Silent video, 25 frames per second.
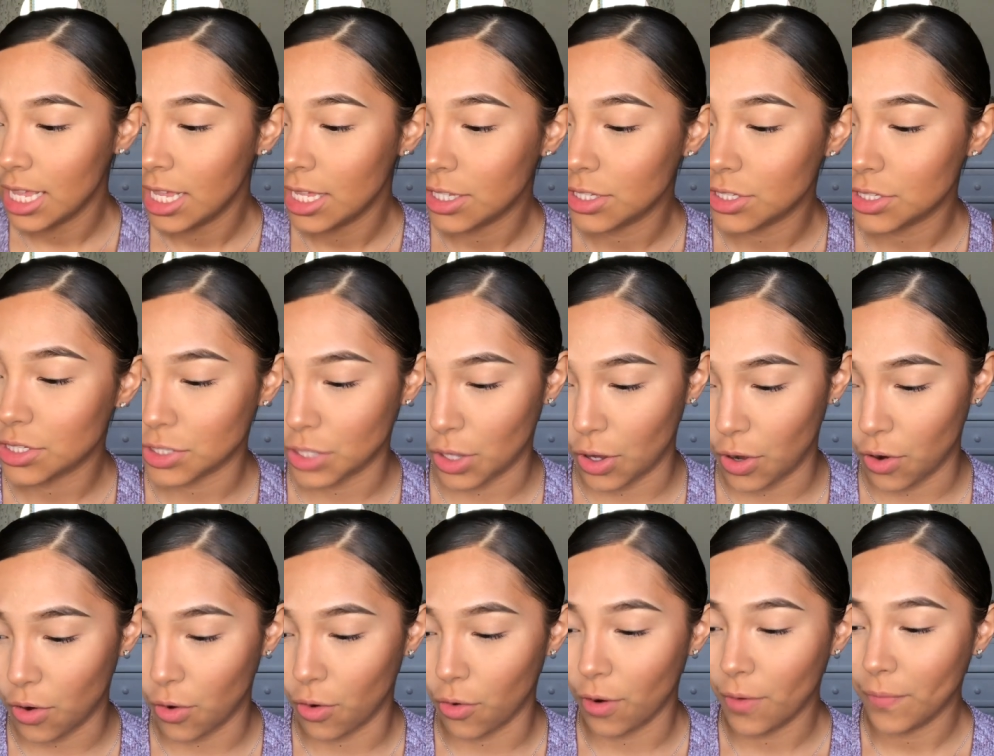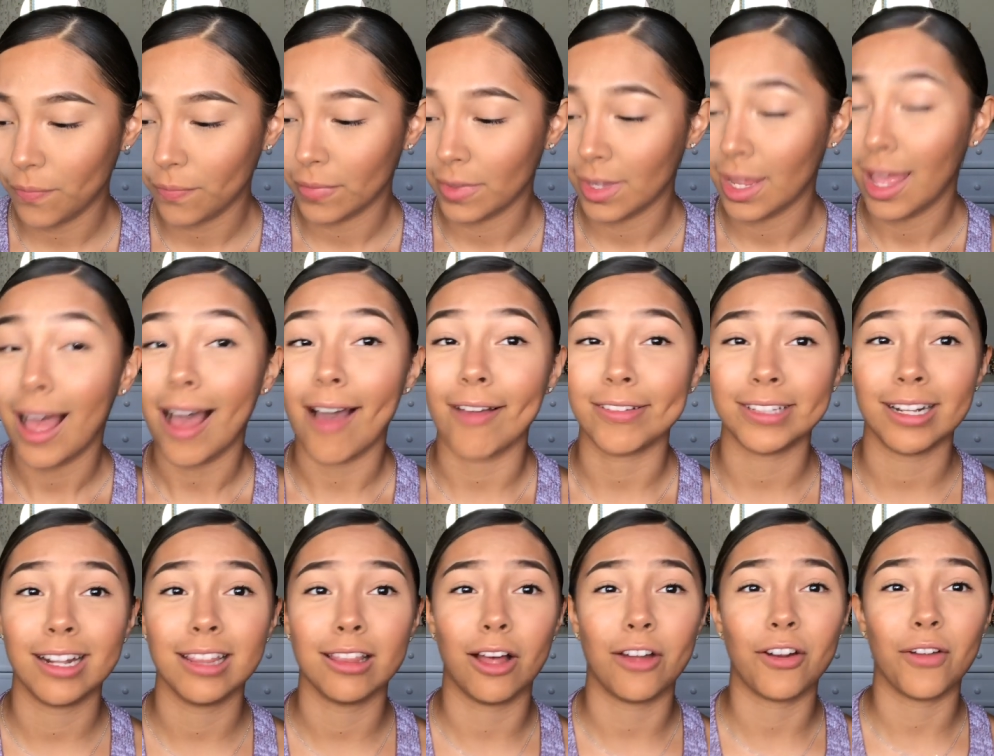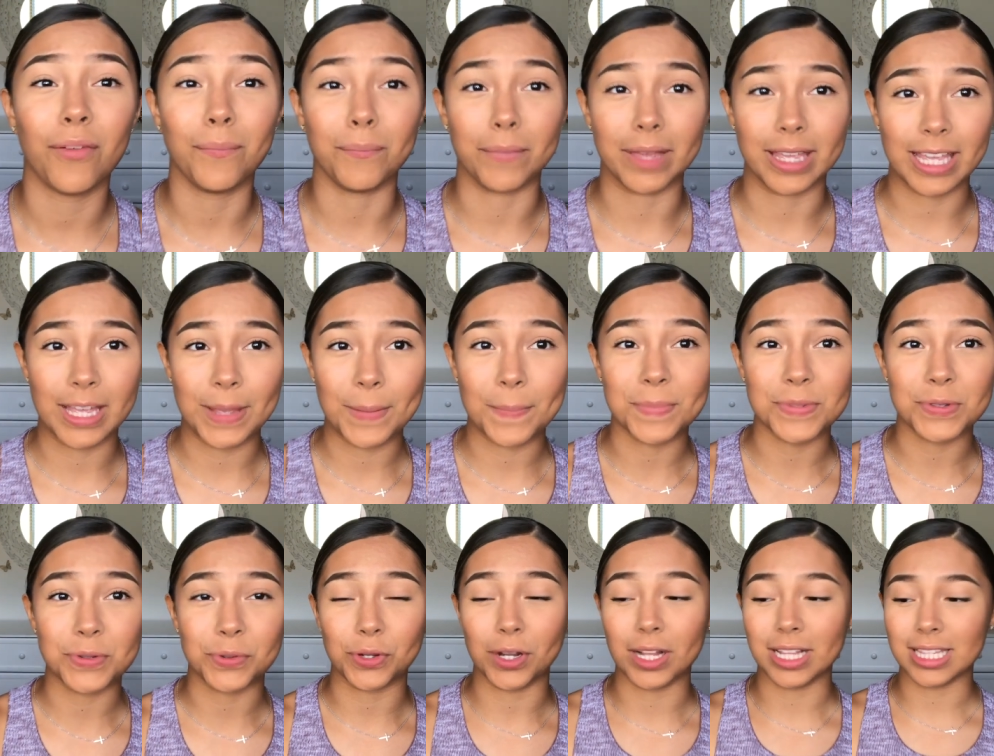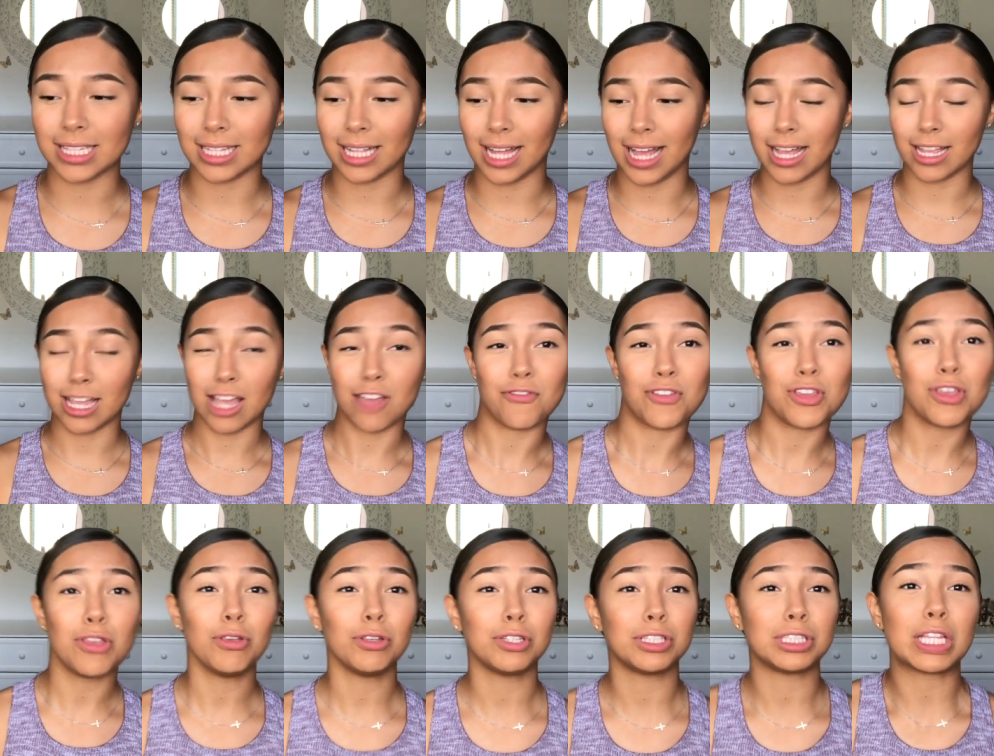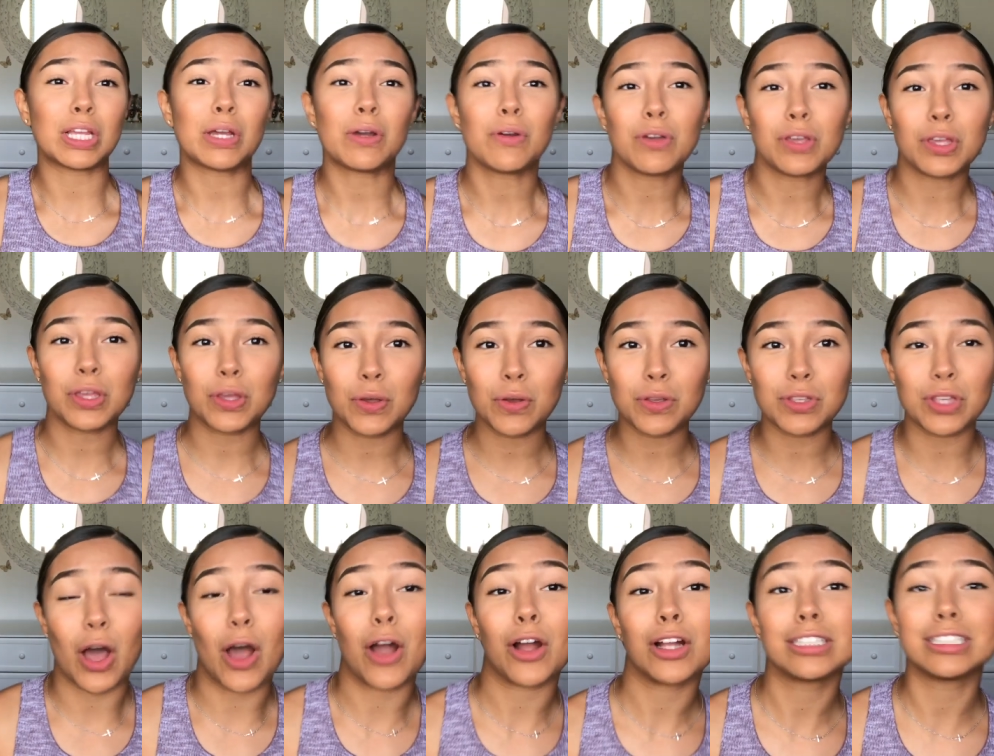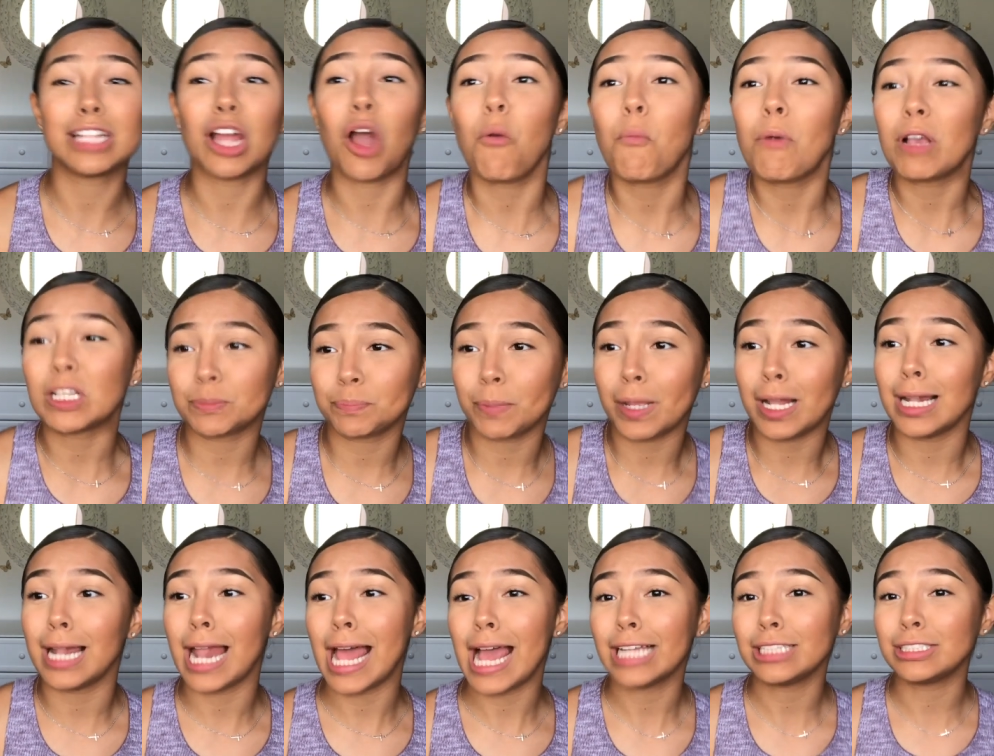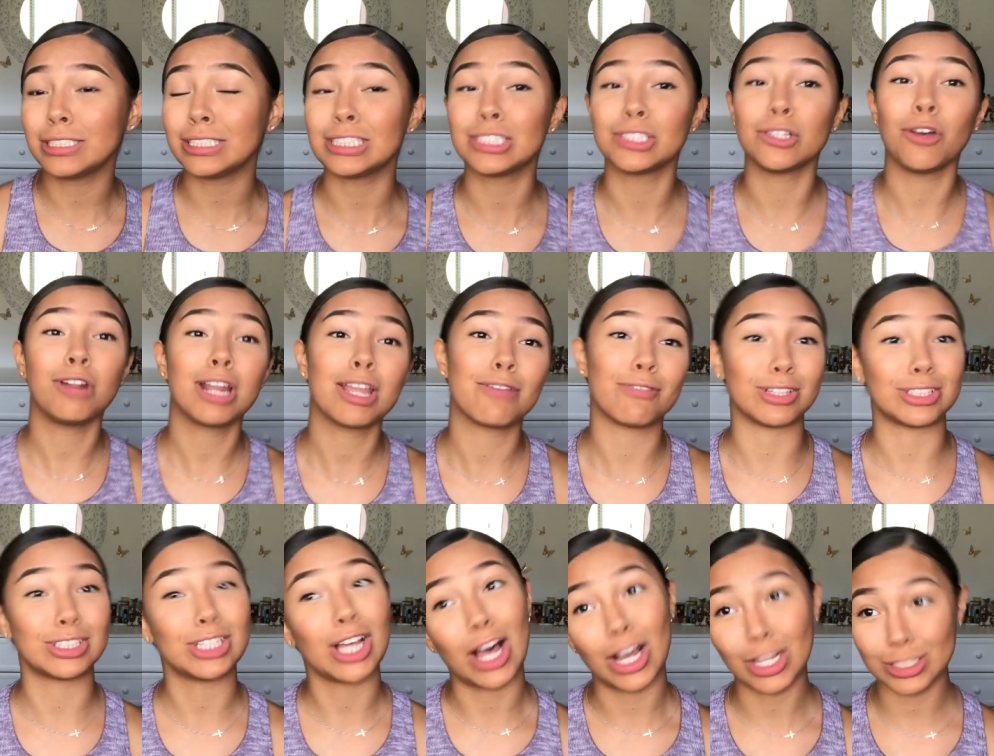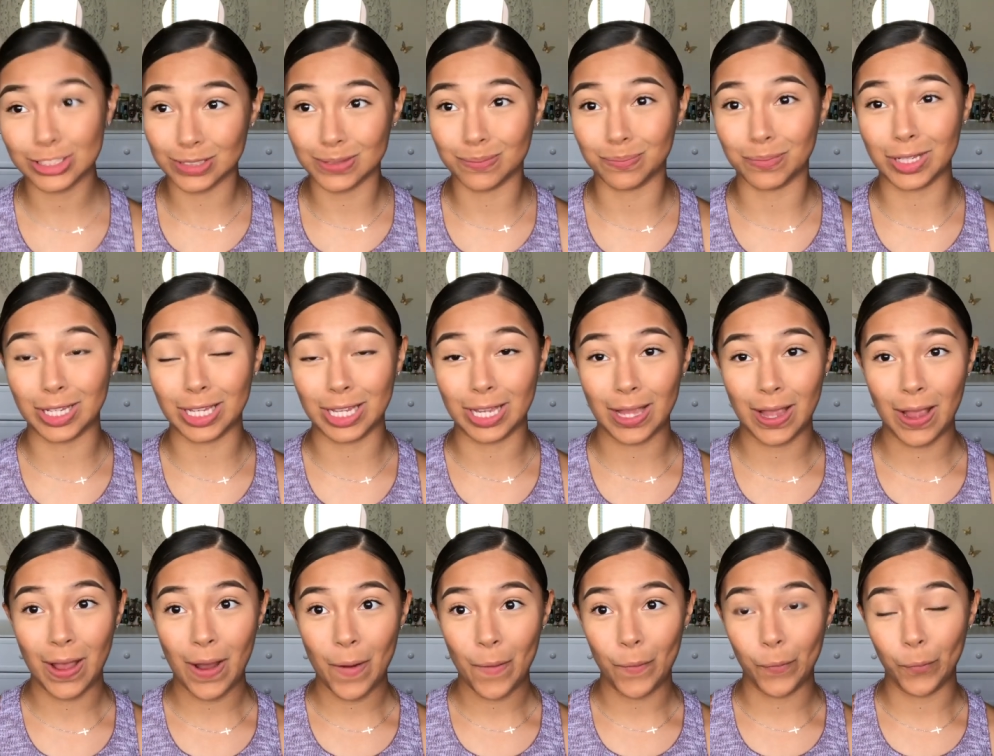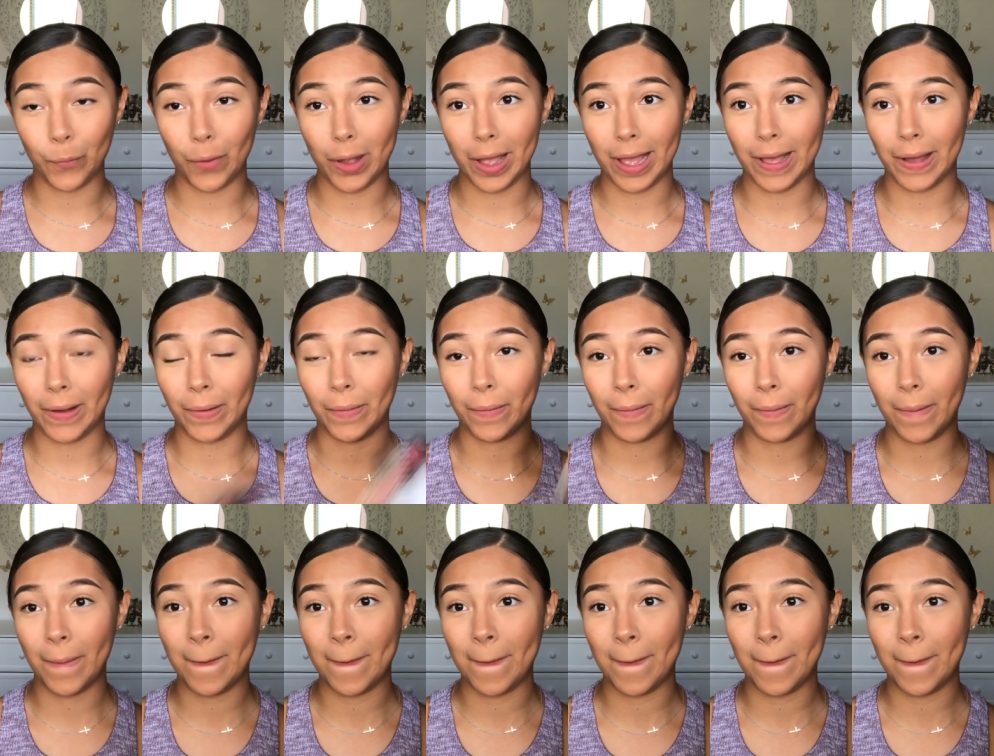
So I've seen a lot of memes where it's like, if you still use Ardell Wispy lashes, don't even talk to me. Well,